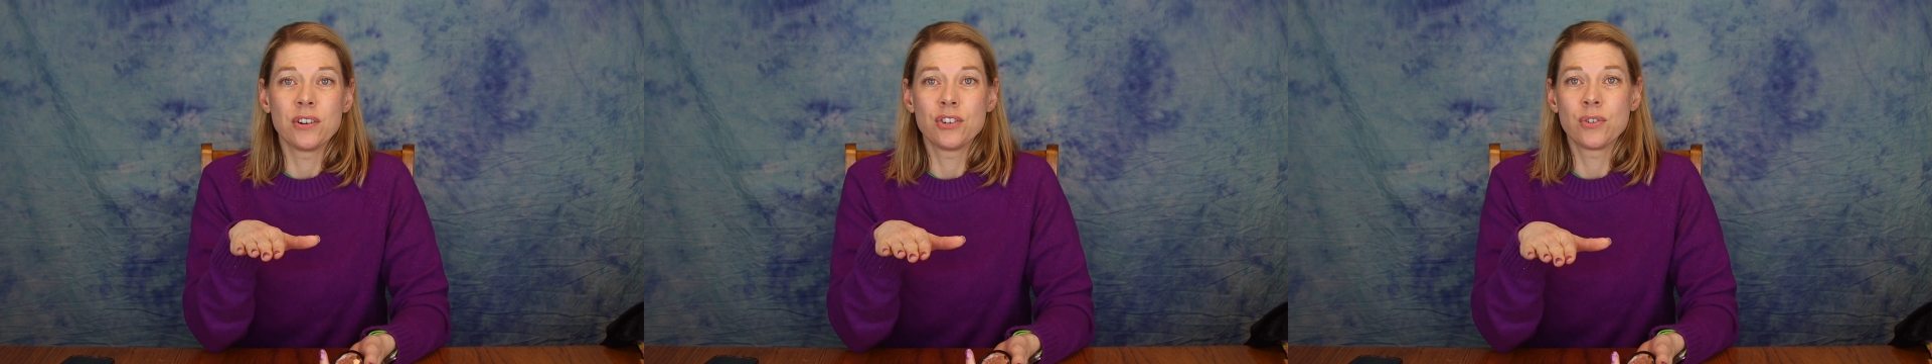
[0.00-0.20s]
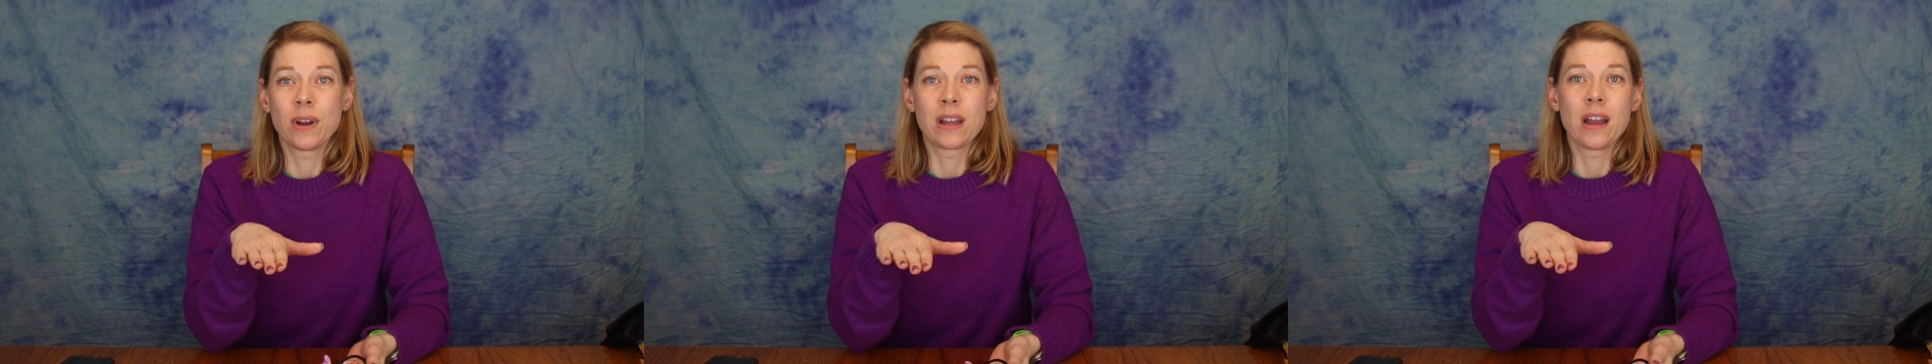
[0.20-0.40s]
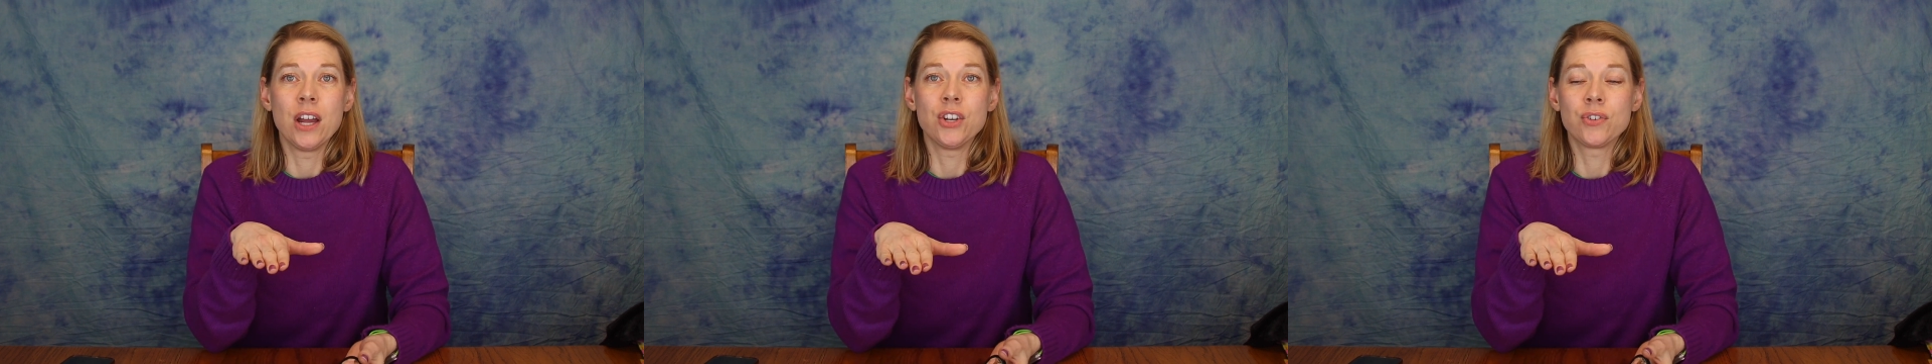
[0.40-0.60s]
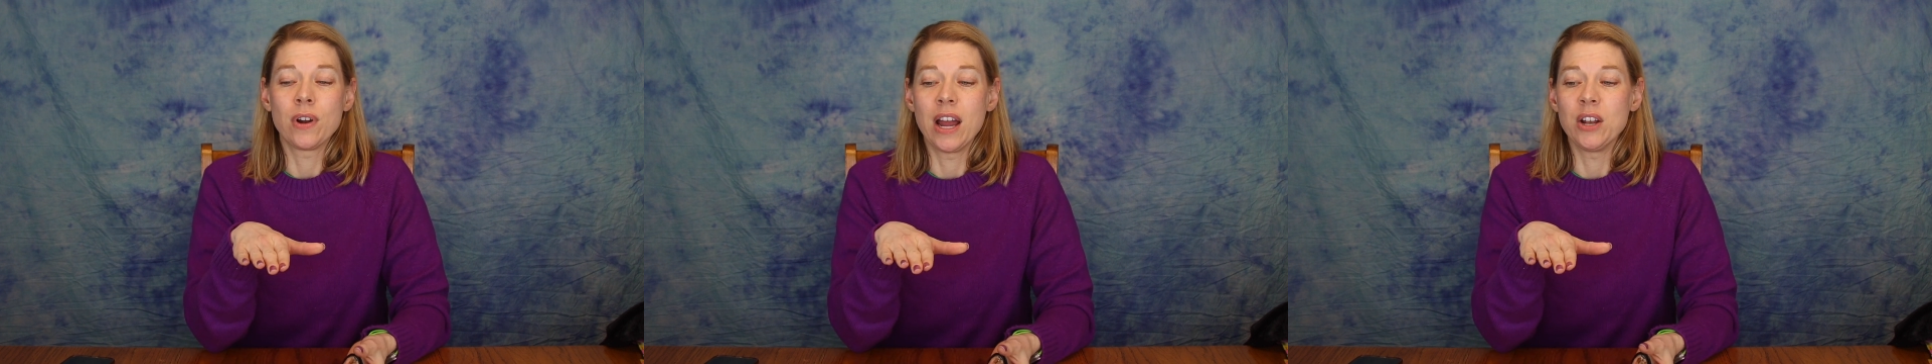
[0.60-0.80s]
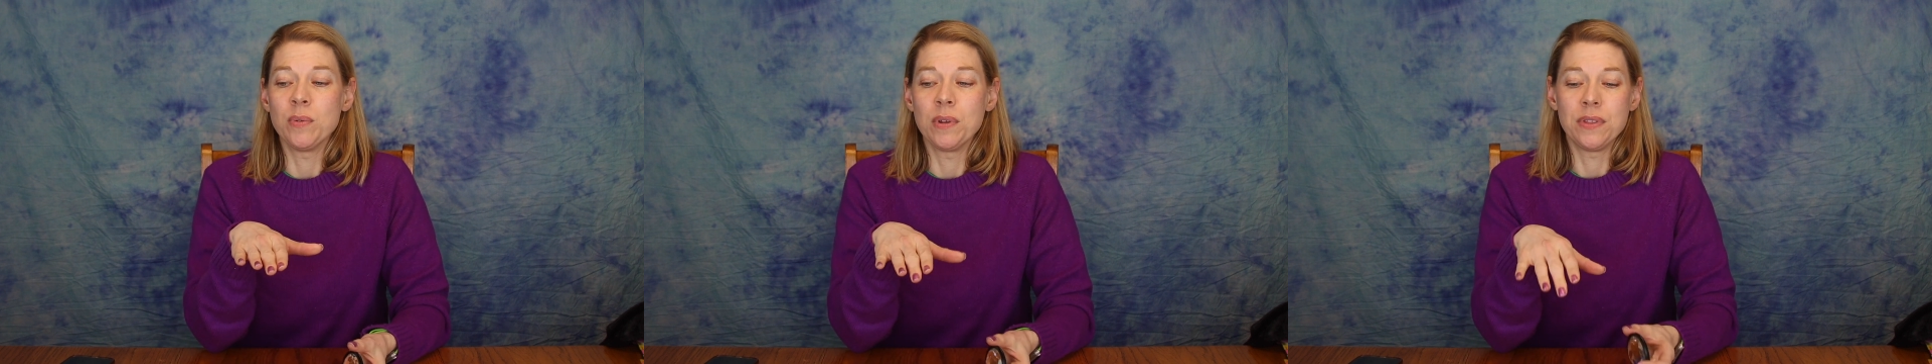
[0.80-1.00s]
trick I
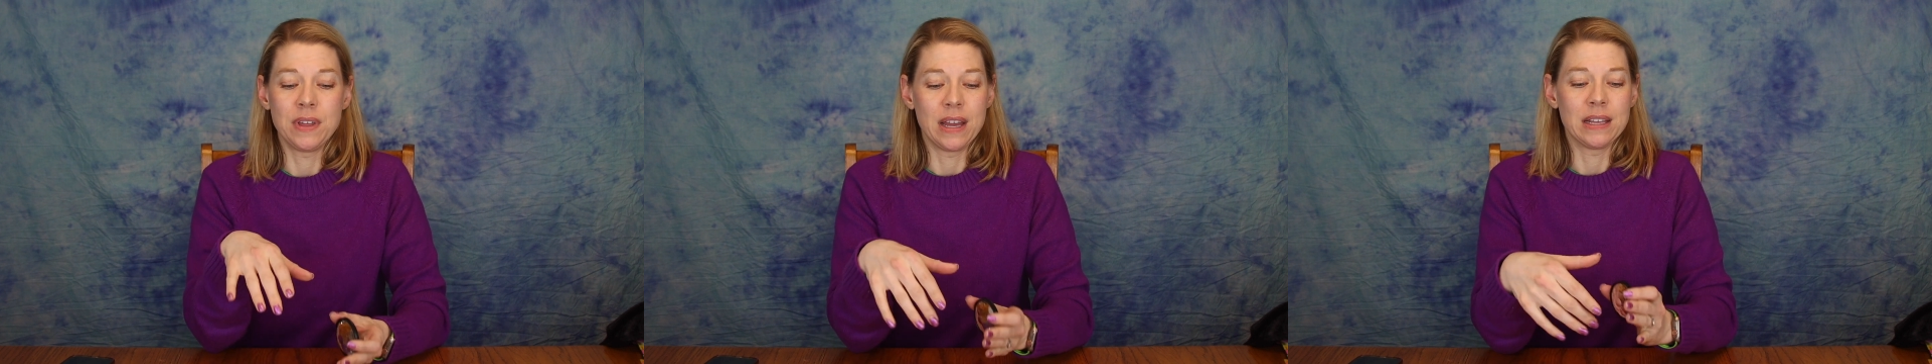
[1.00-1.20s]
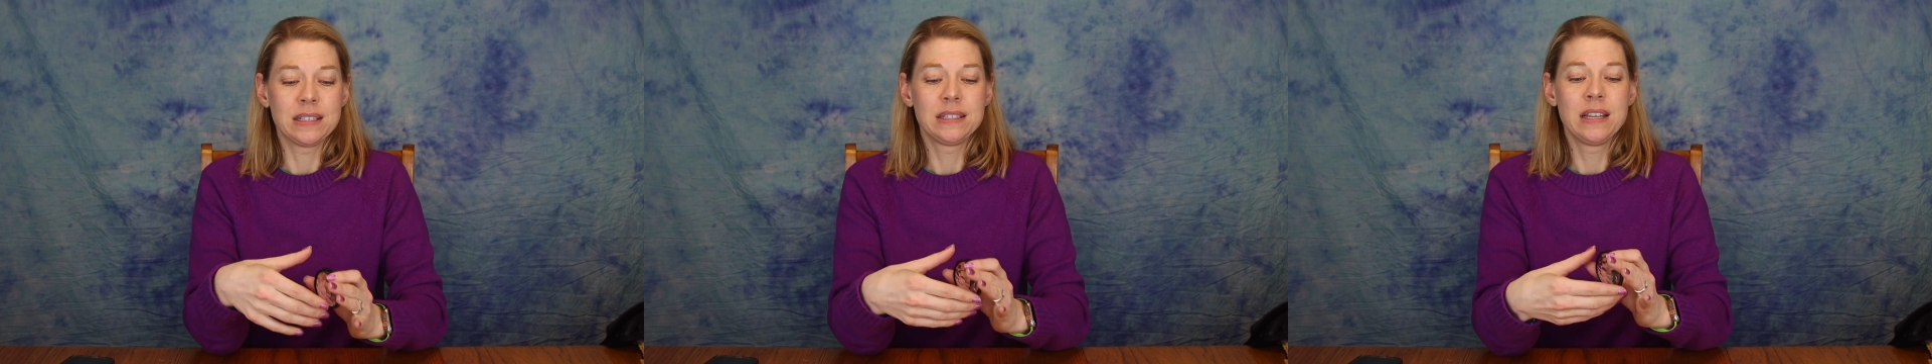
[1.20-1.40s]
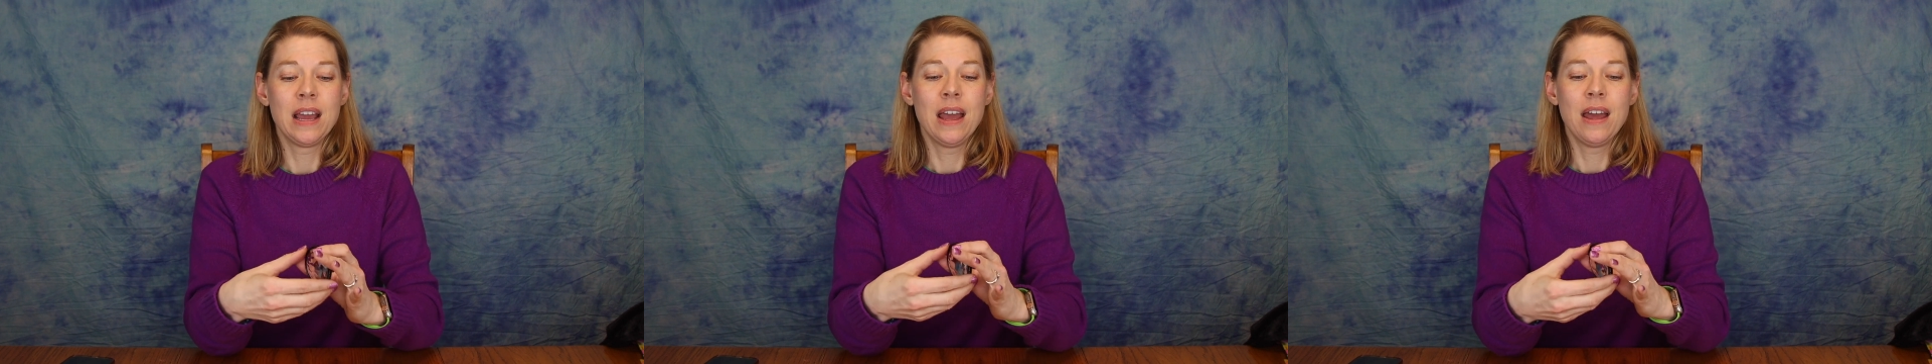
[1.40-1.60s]
tried with this,